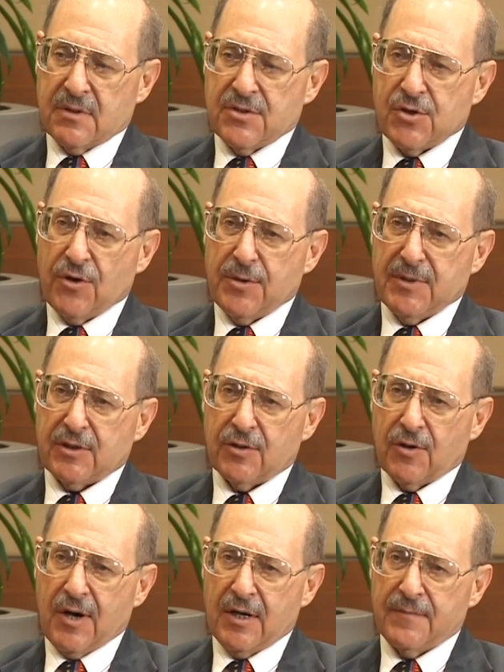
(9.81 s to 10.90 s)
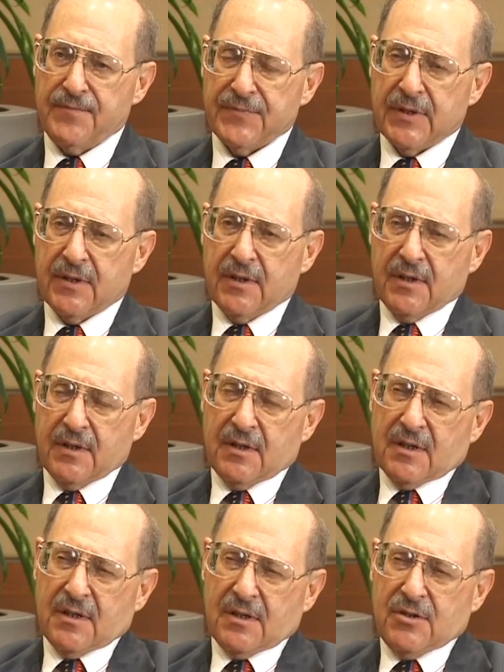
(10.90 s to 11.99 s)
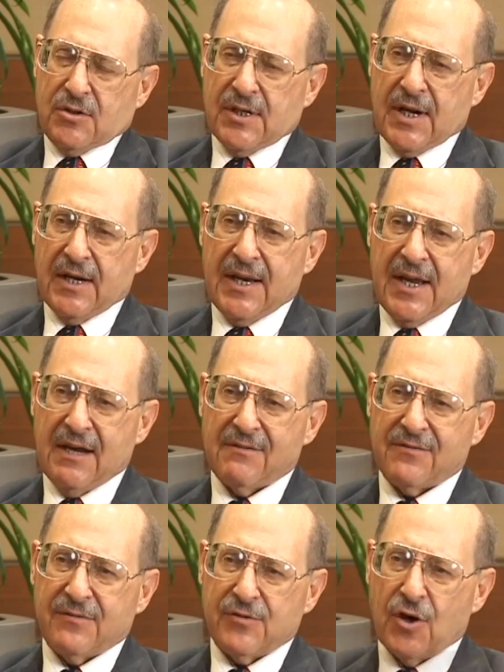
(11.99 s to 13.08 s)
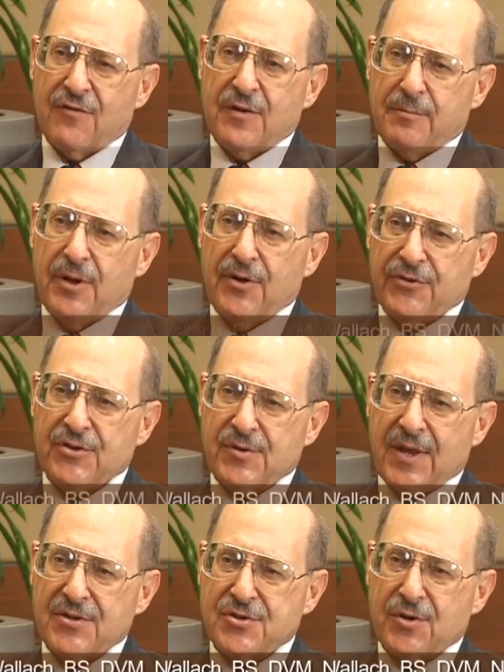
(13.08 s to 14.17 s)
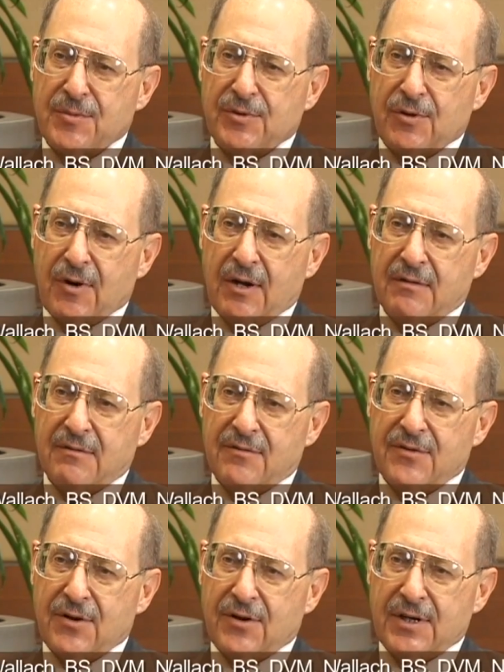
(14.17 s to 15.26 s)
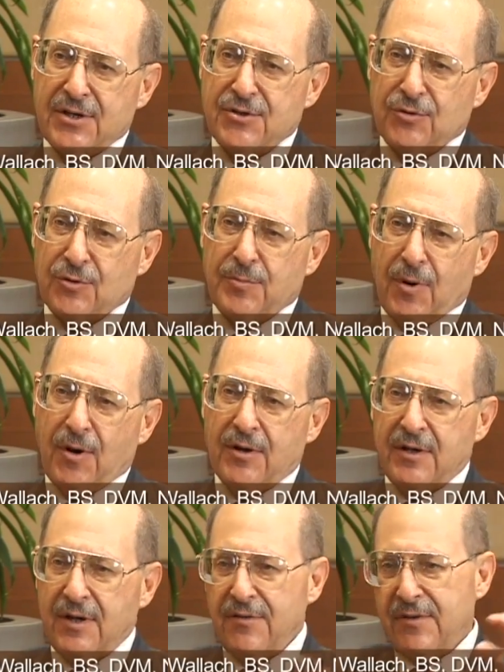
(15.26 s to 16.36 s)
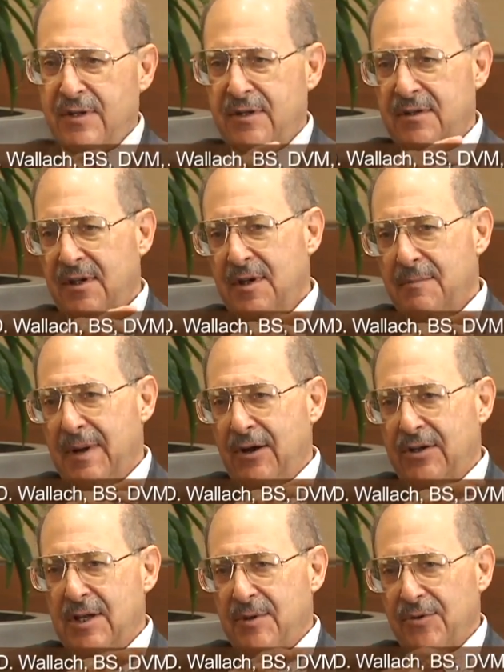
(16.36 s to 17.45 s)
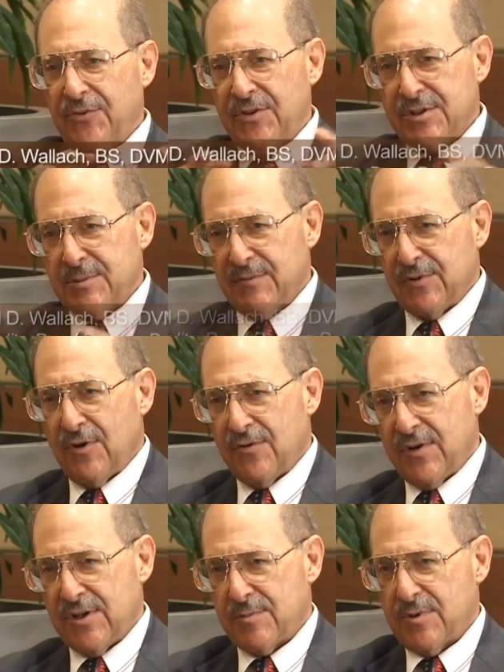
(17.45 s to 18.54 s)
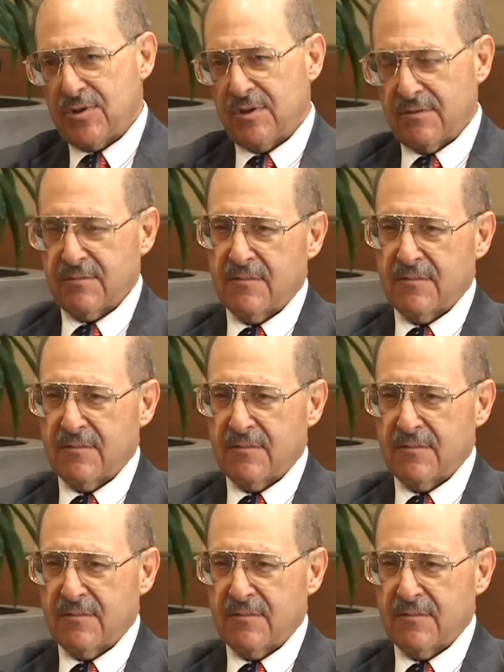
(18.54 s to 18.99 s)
Sodium and chloride. You cannot have nerve impulses without sodium chloride. They're an integral part of the biochemical system of nerve transmission.